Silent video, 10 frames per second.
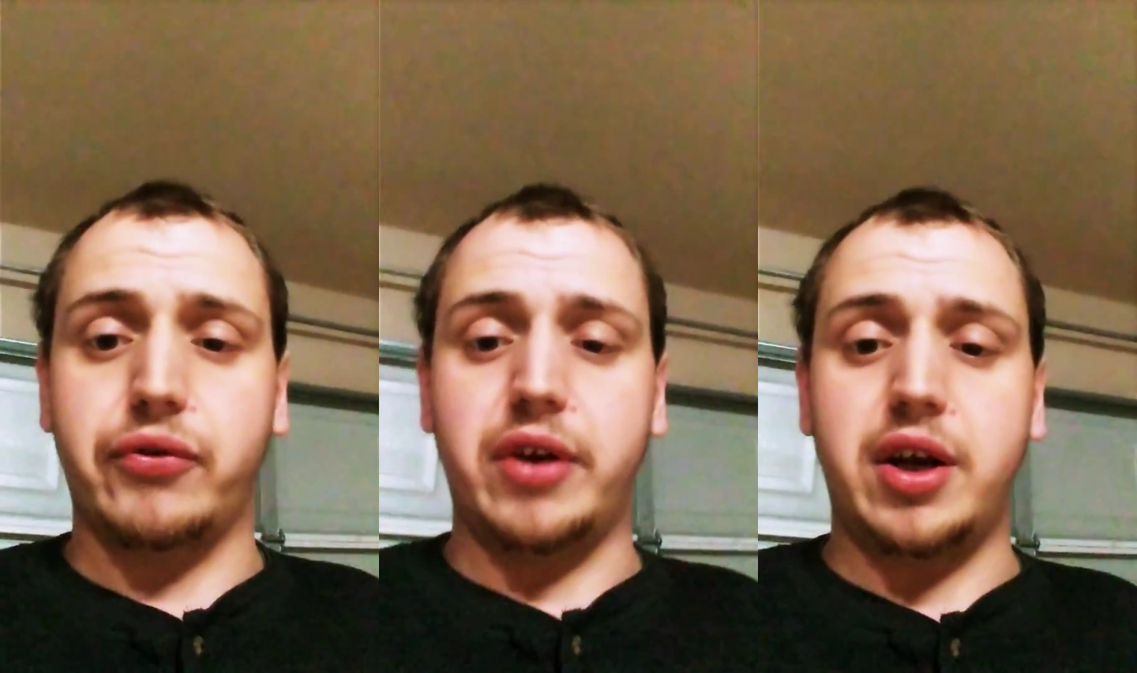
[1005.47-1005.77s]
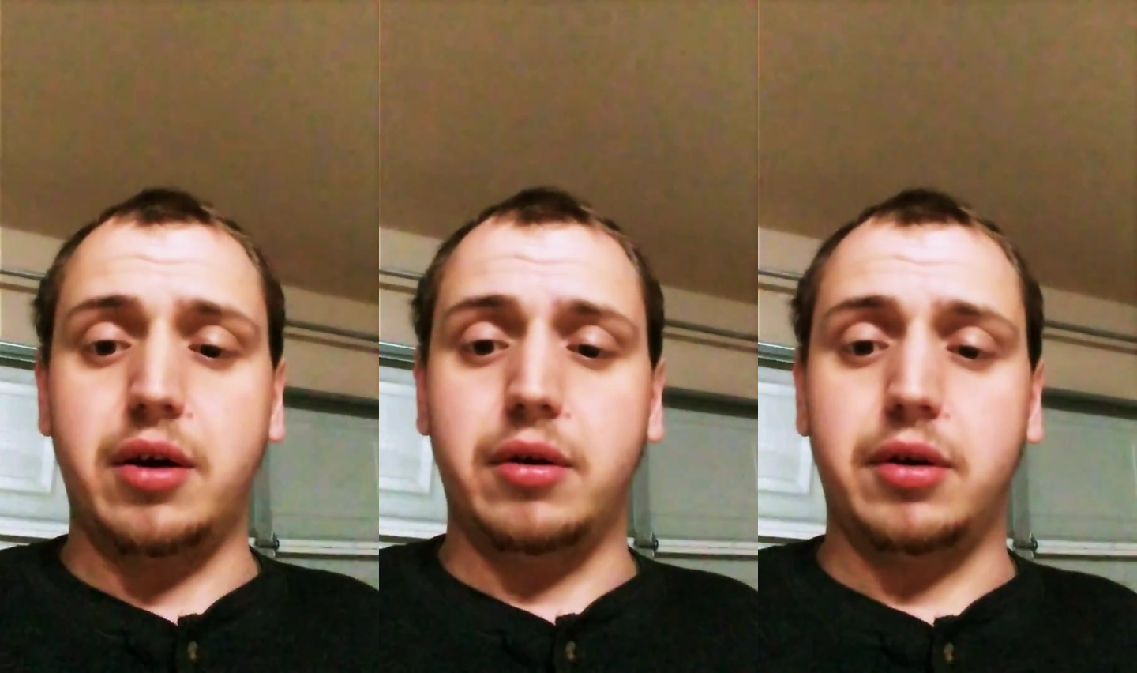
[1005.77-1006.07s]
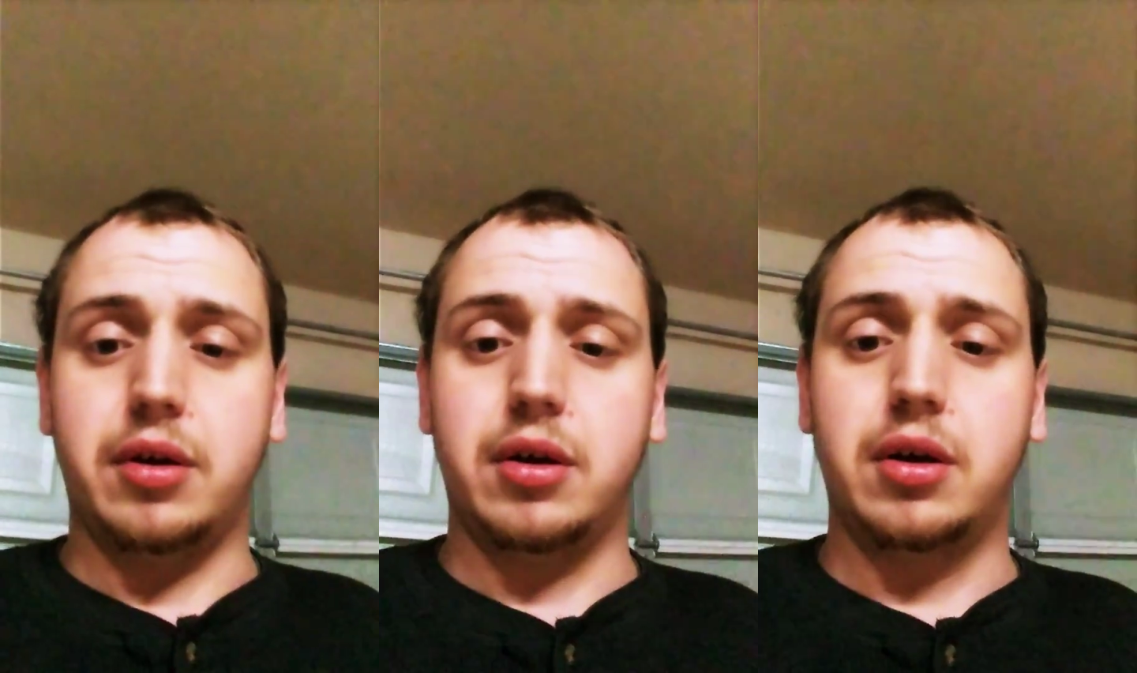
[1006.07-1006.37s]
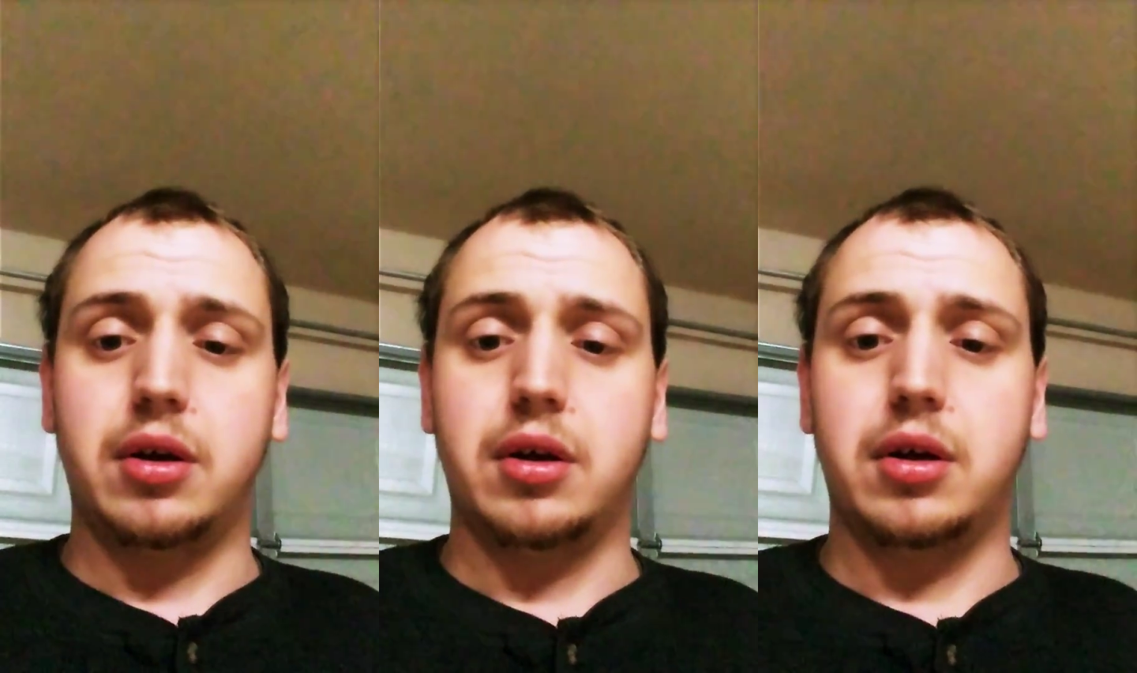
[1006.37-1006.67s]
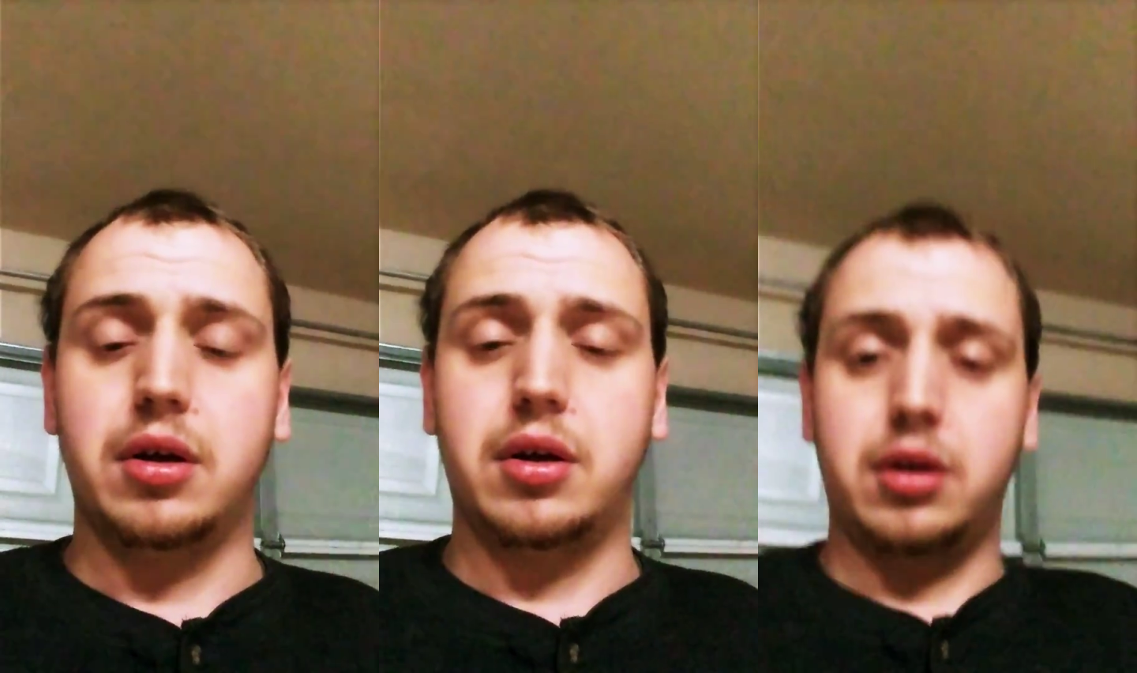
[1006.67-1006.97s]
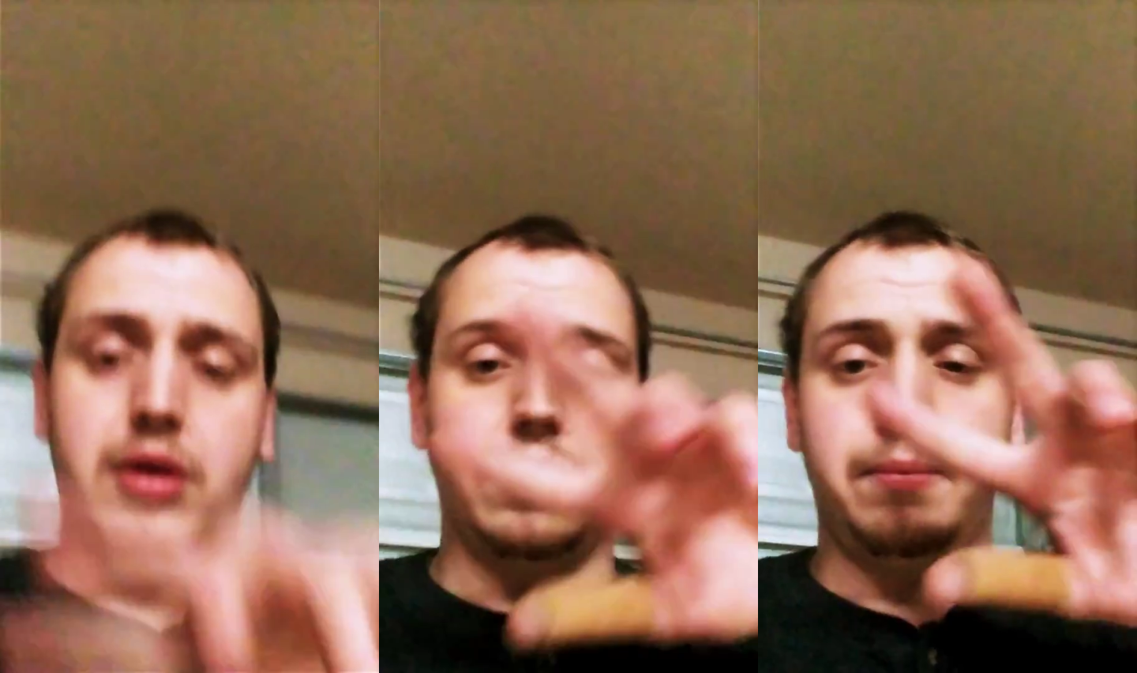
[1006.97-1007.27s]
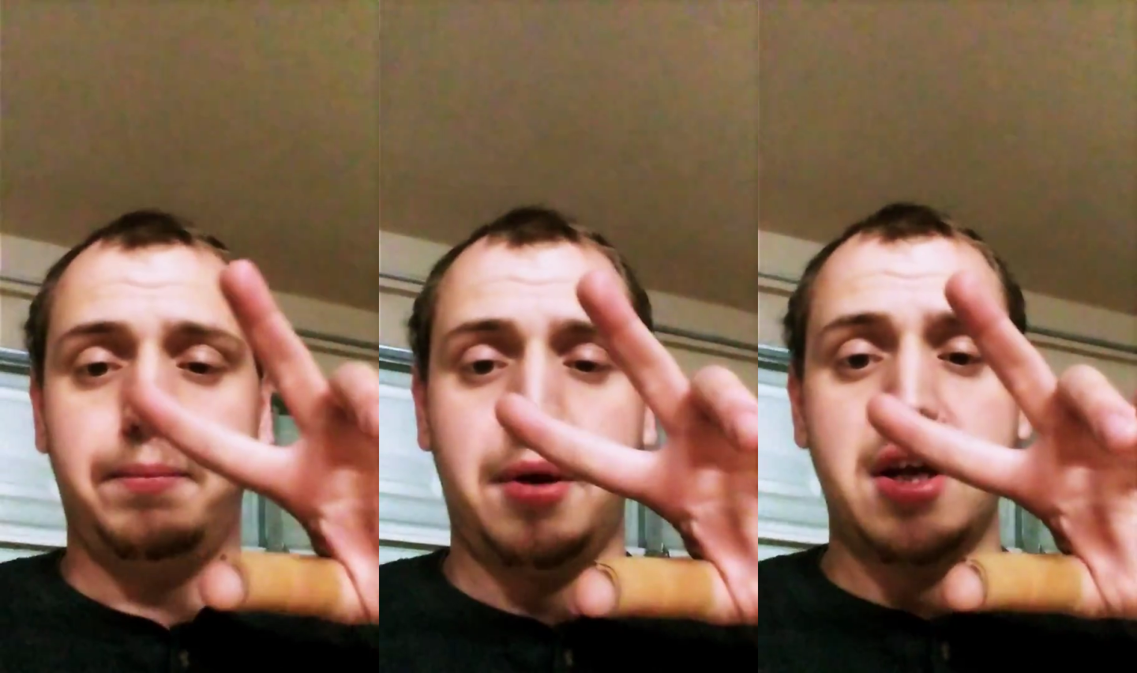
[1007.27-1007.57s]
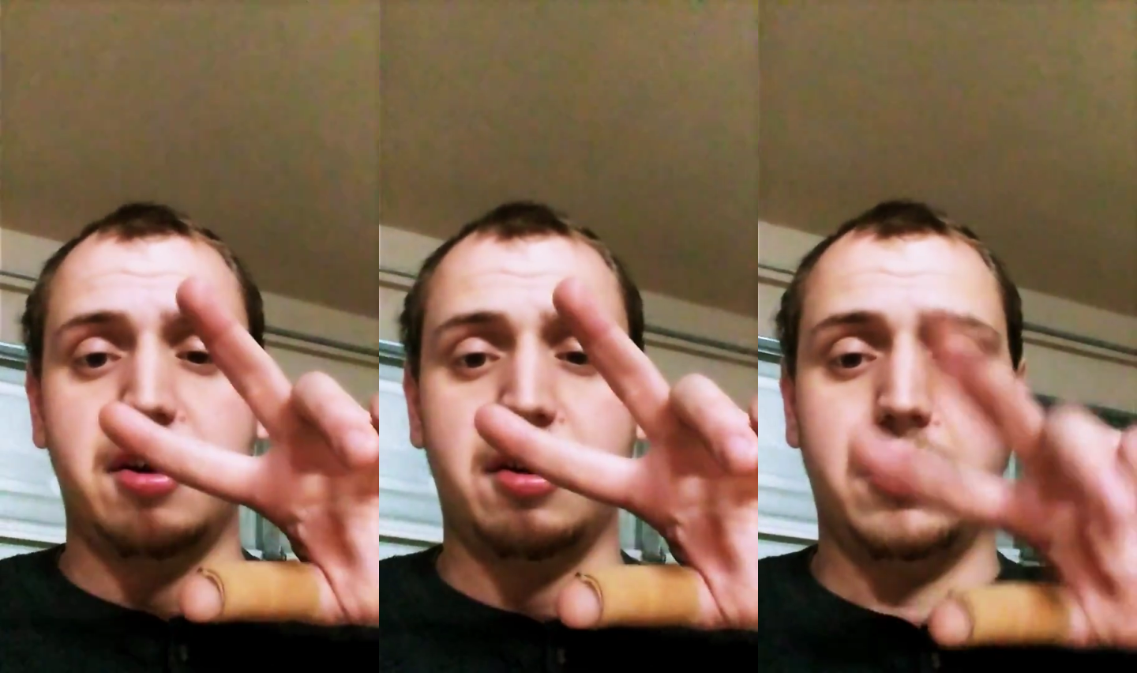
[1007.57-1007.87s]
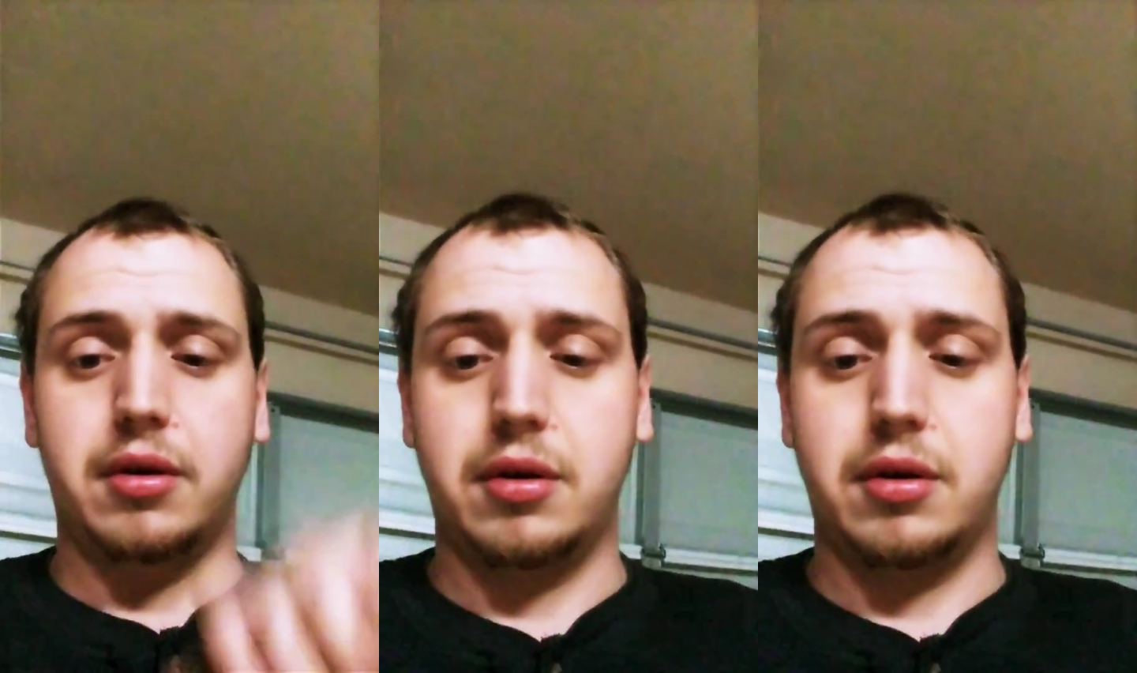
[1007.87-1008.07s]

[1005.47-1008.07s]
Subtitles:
videos. Peace.